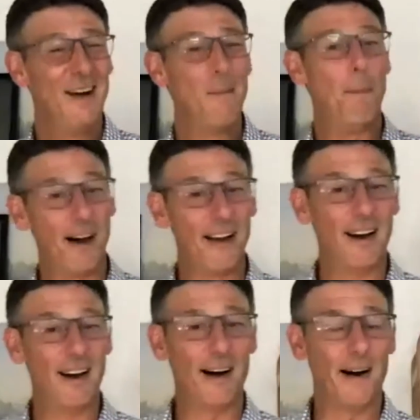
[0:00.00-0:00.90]
But,
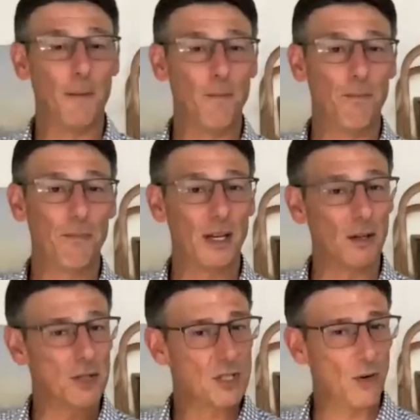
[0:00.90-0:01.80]

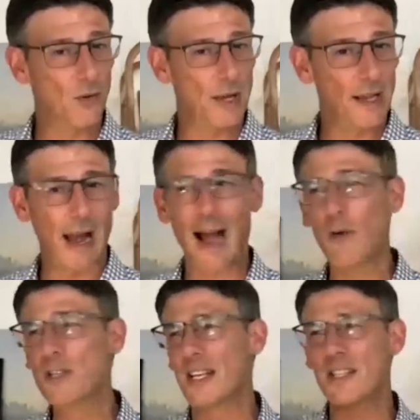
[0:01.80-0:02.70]
so how
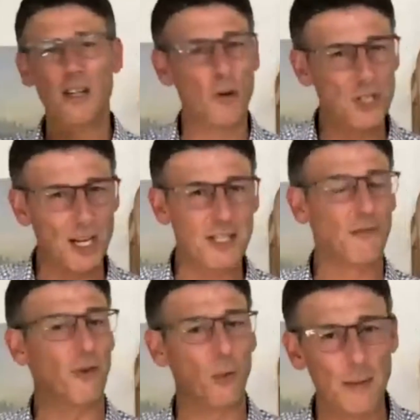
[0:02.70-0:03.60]
is SEO changing
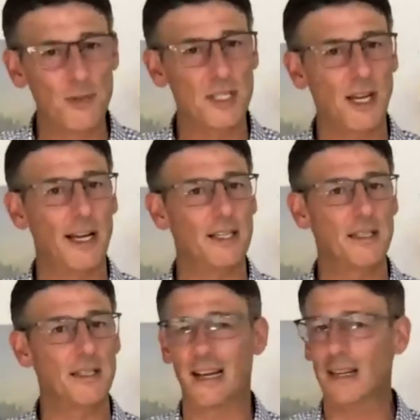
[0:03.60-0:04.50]
for
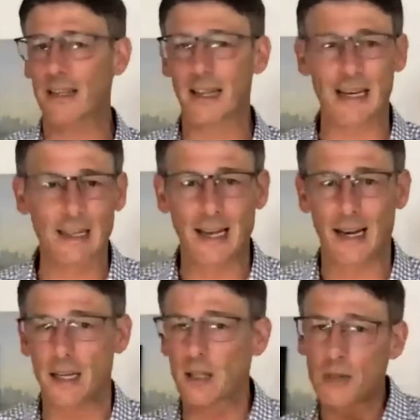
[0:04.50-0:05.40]
websites? Any
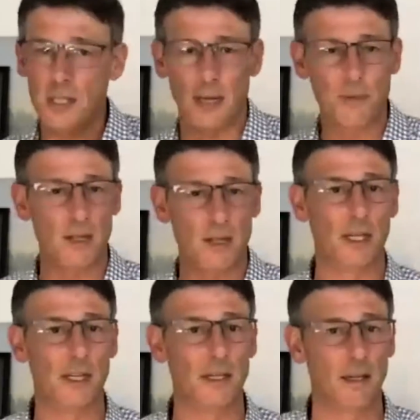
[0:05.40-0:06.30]
kind of new tips that we
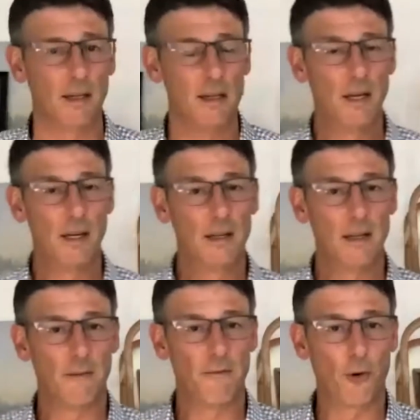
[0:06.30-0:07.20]
need to
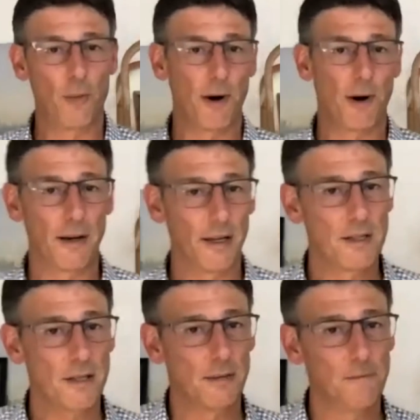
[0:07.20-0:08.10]
inform our
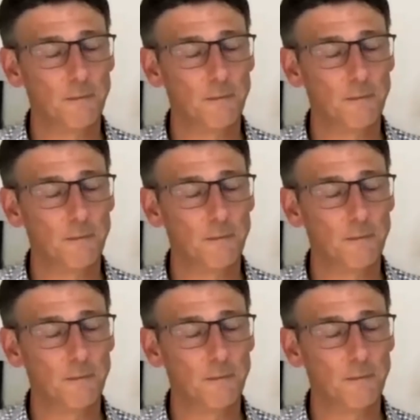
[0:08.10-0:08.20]
audience on?